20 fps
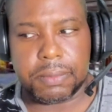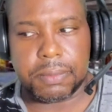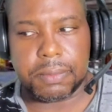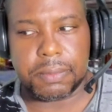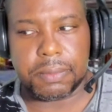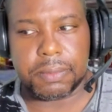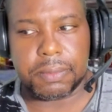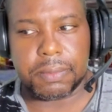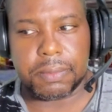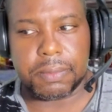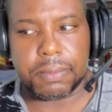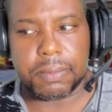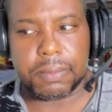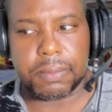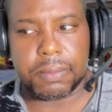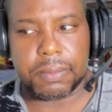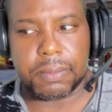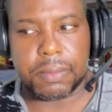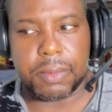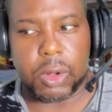A lot of what
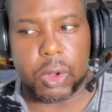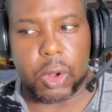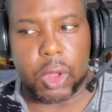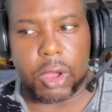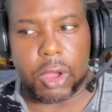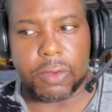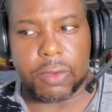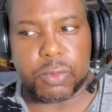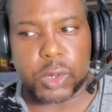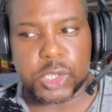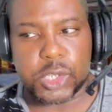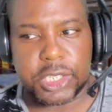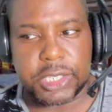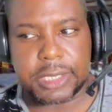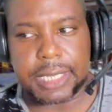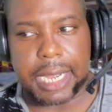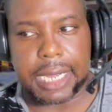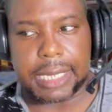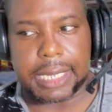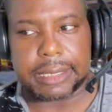she's done
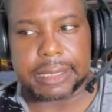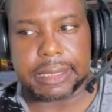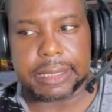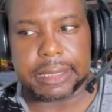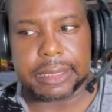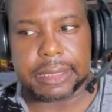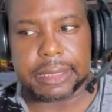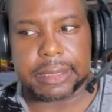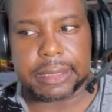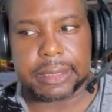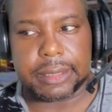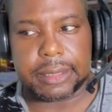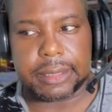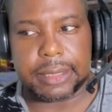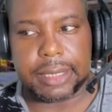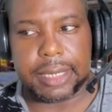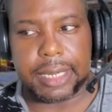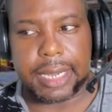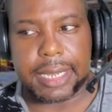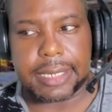has
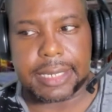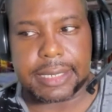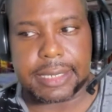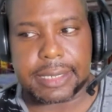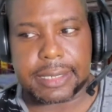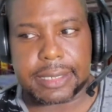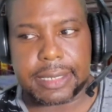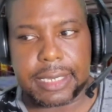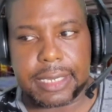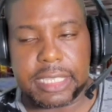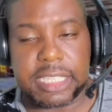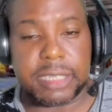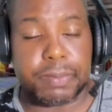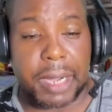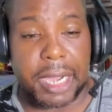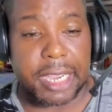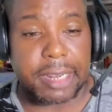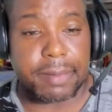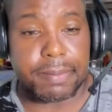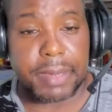inspired me to do the
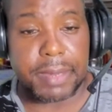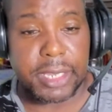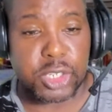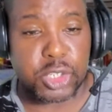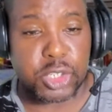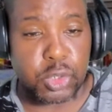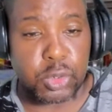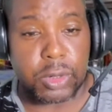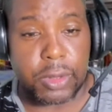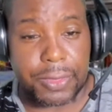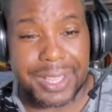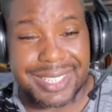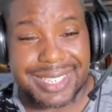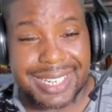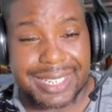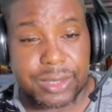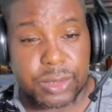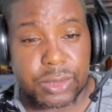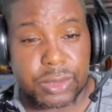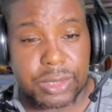things I do today.
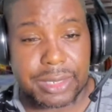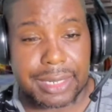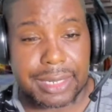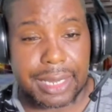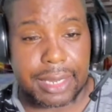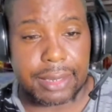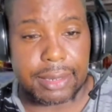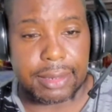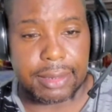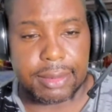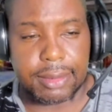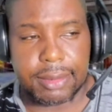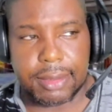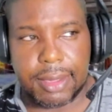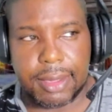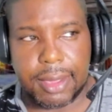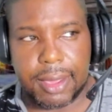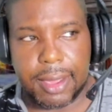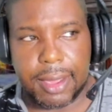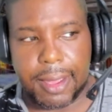
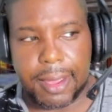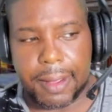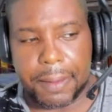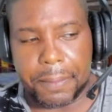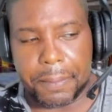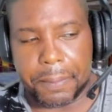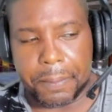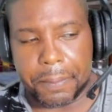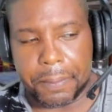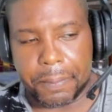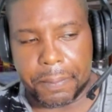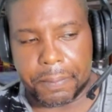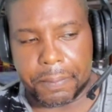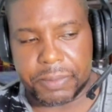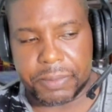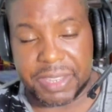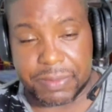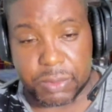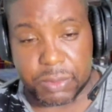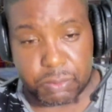Even the
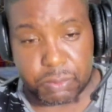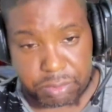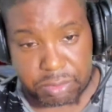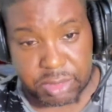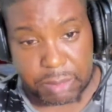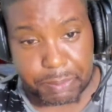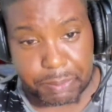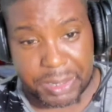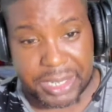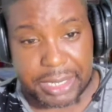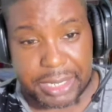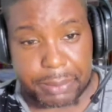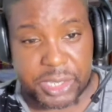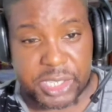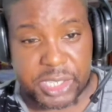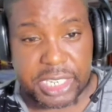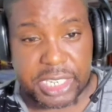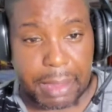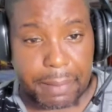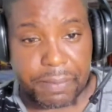BWTM things
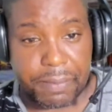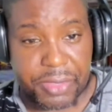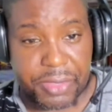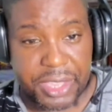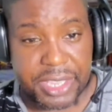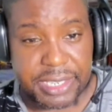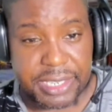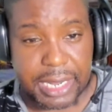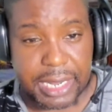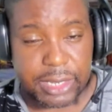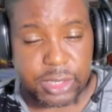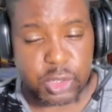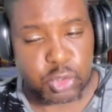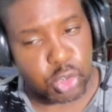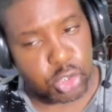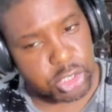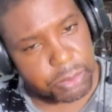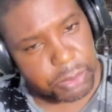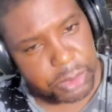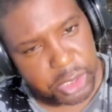I do, not so much the
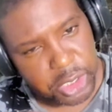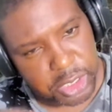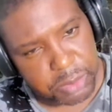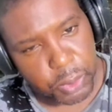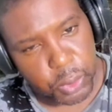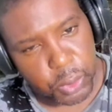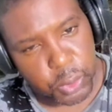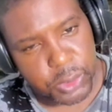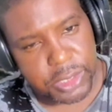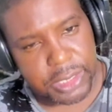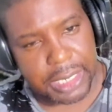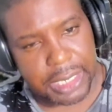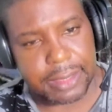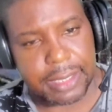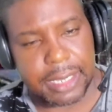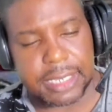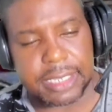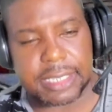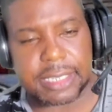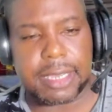sports side of things,
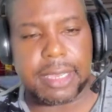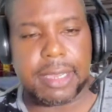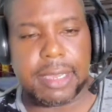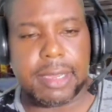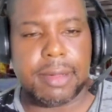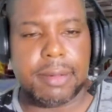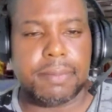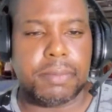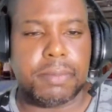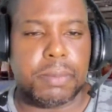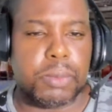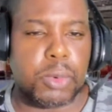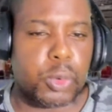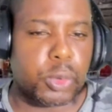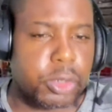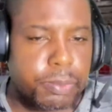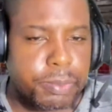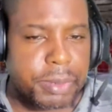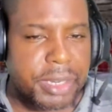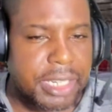but more the
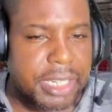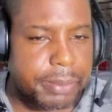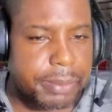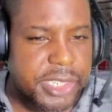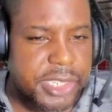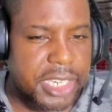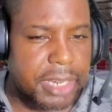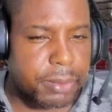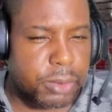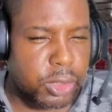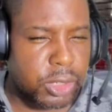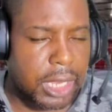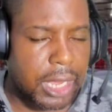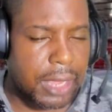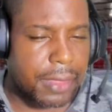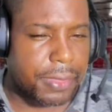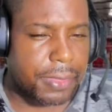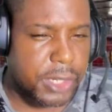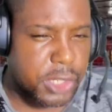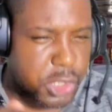BWTM online thing. She
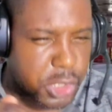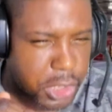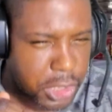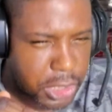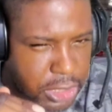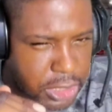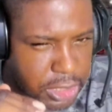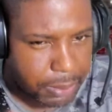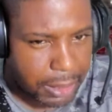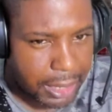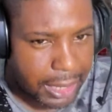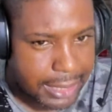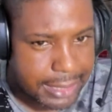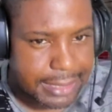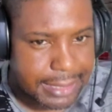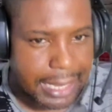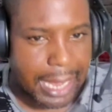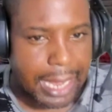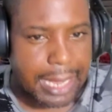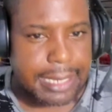inspires that.
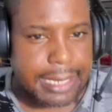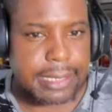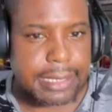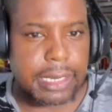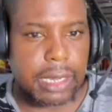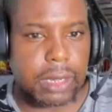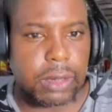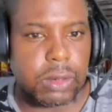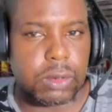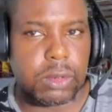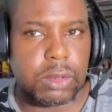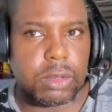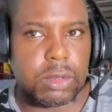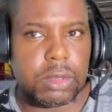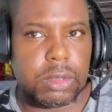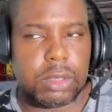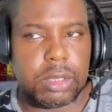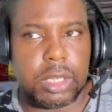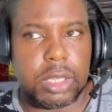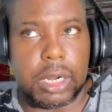So, you know,
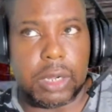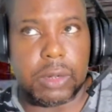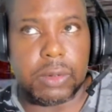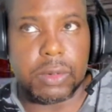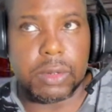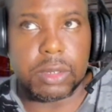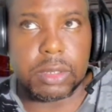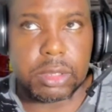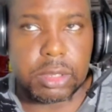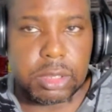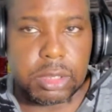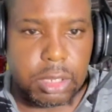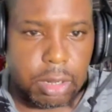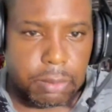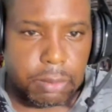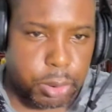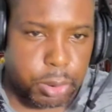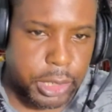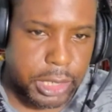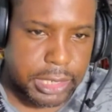not putting
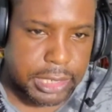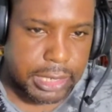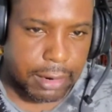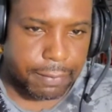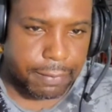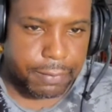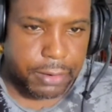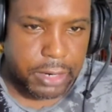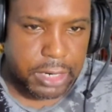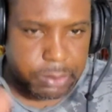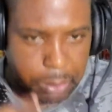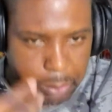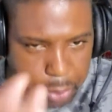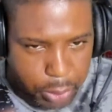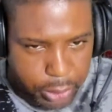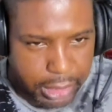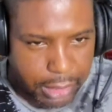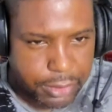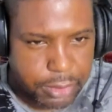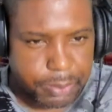yourself first, but putting other
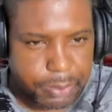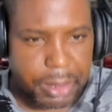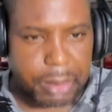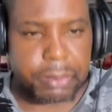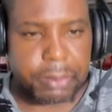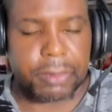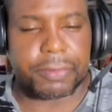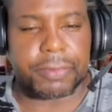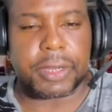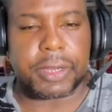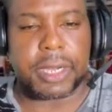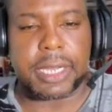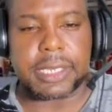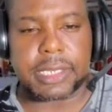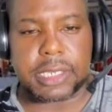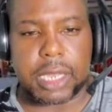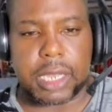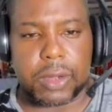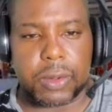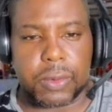people first. So,
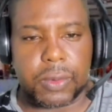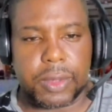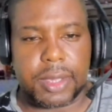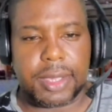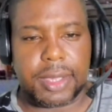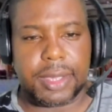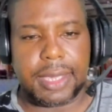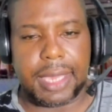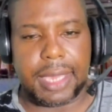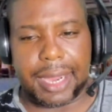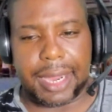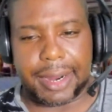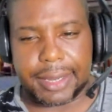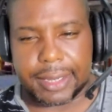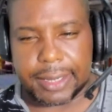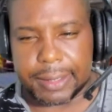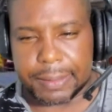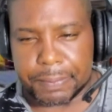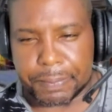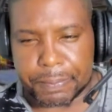yeah,
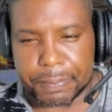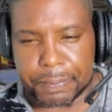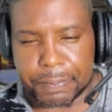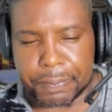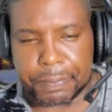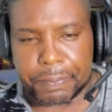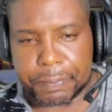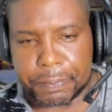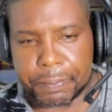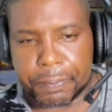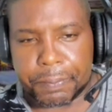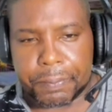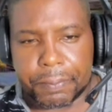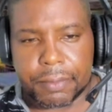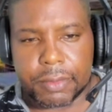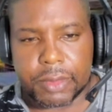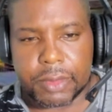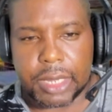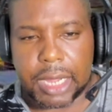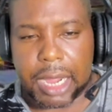I'm
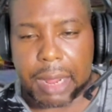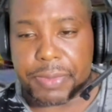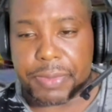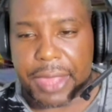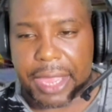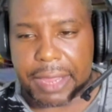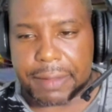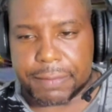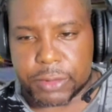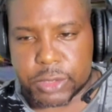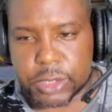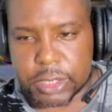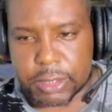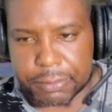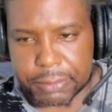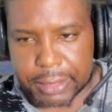thankful to her for that.